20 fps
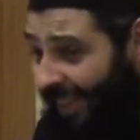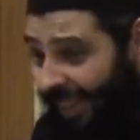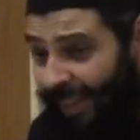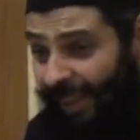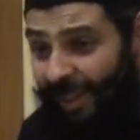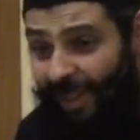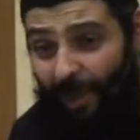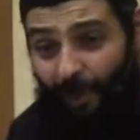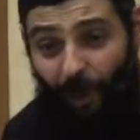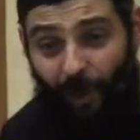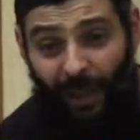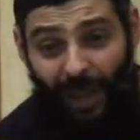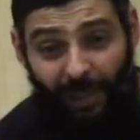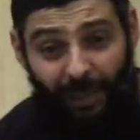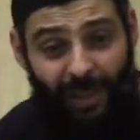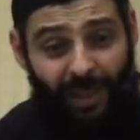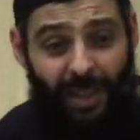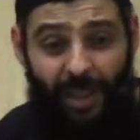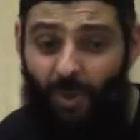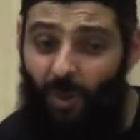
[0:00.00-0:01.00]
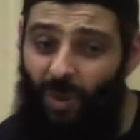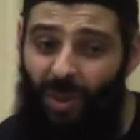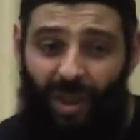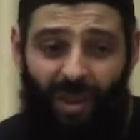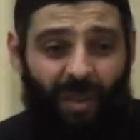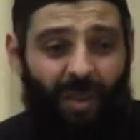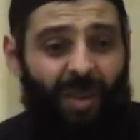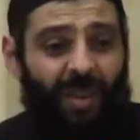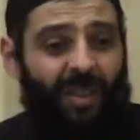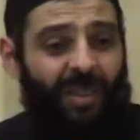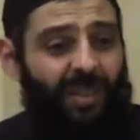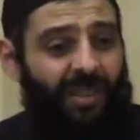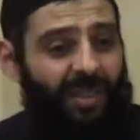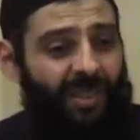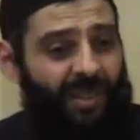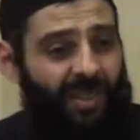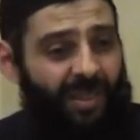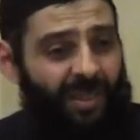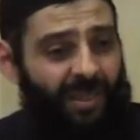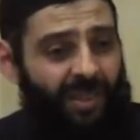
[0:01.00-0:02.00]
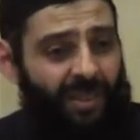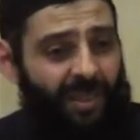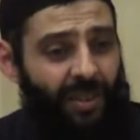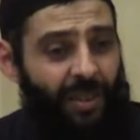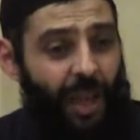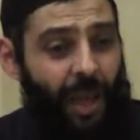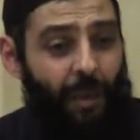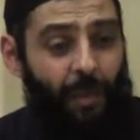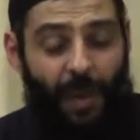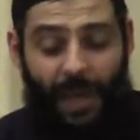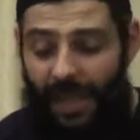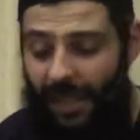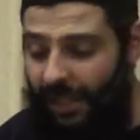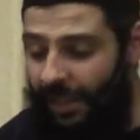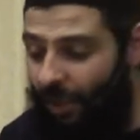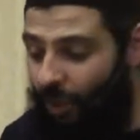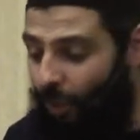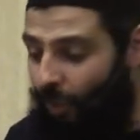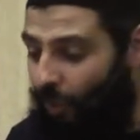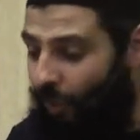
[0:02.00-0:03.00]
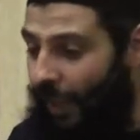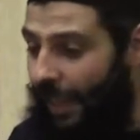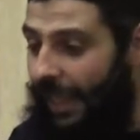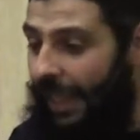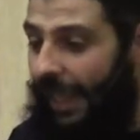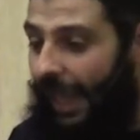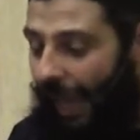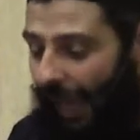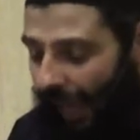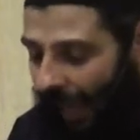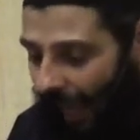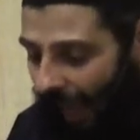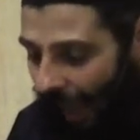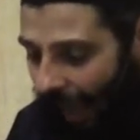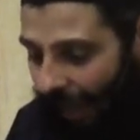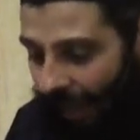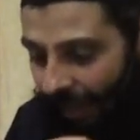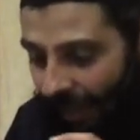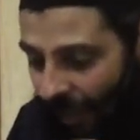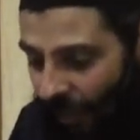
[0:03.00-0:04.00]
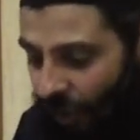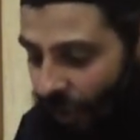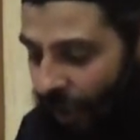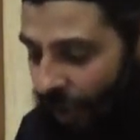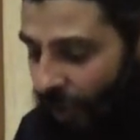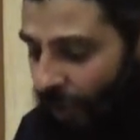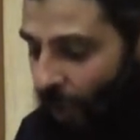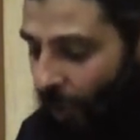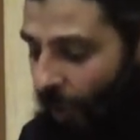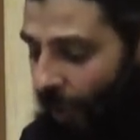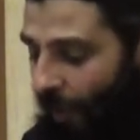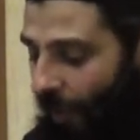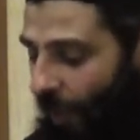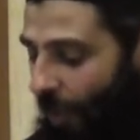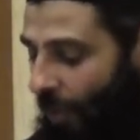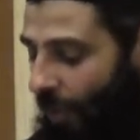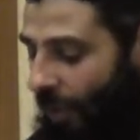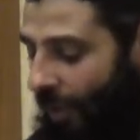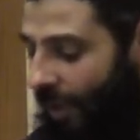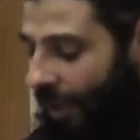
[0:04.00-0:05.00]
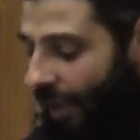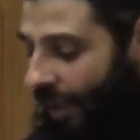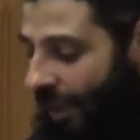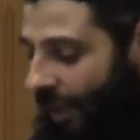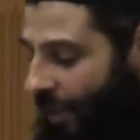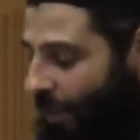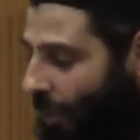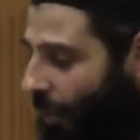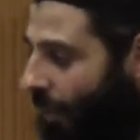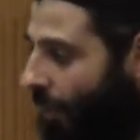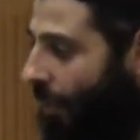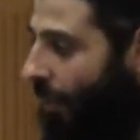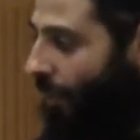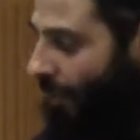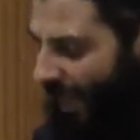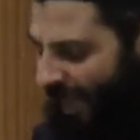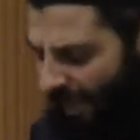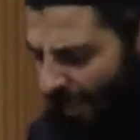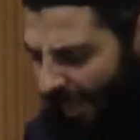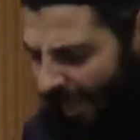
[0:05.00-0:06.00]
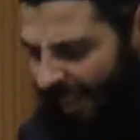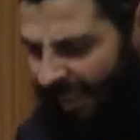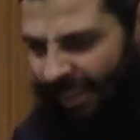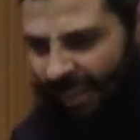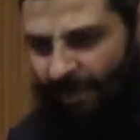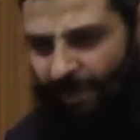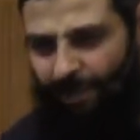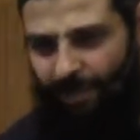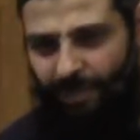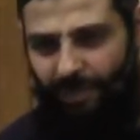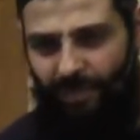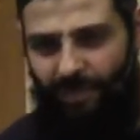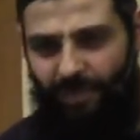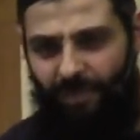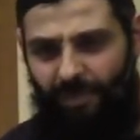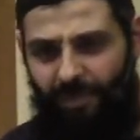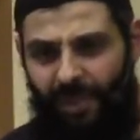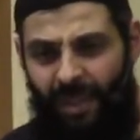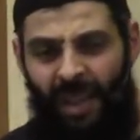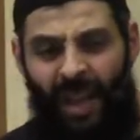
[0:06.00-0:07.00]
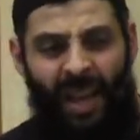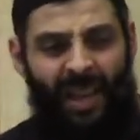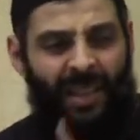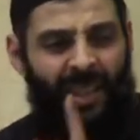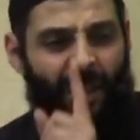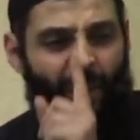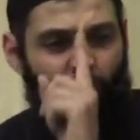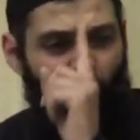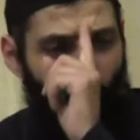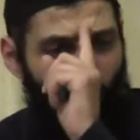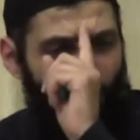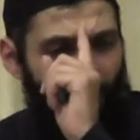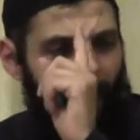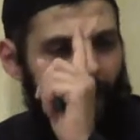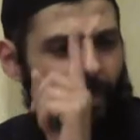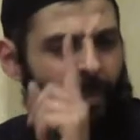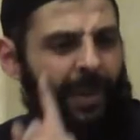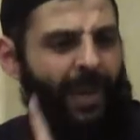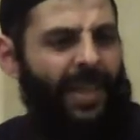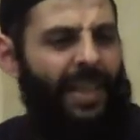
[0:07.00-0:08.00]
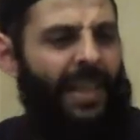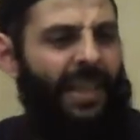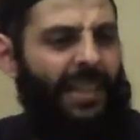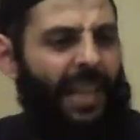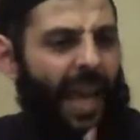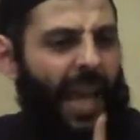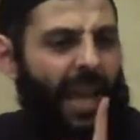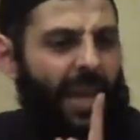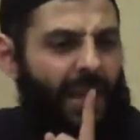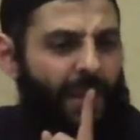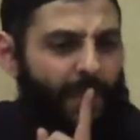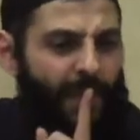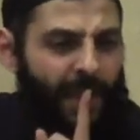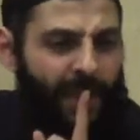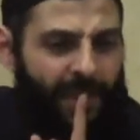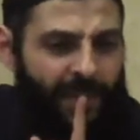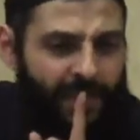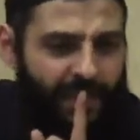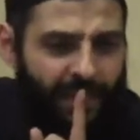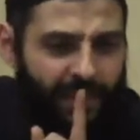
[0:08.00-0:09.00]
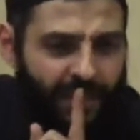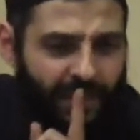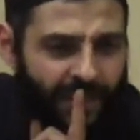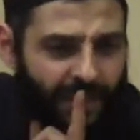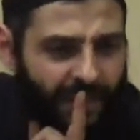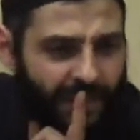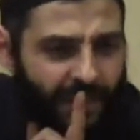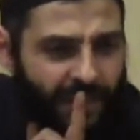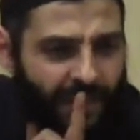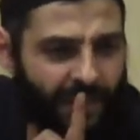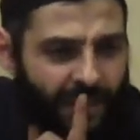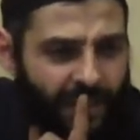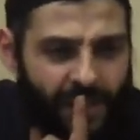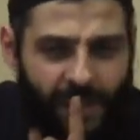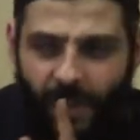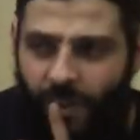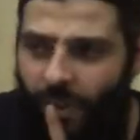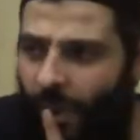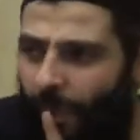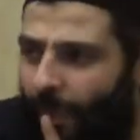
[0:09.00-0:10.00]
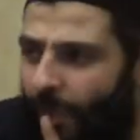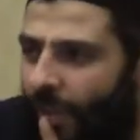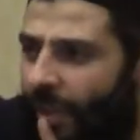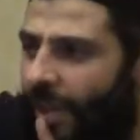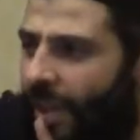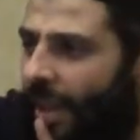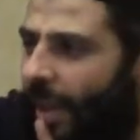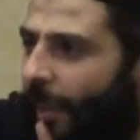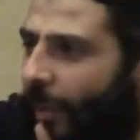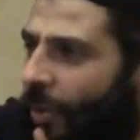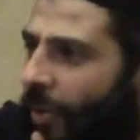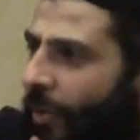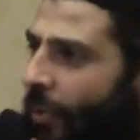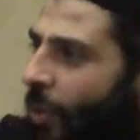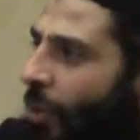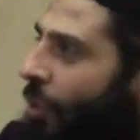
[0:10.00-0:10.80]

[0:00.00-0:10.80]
Think is about having this with Allah. The ability to feel uh, nothing is more important than this moment, this minute. I can call my brain at any minute Stop thinking about the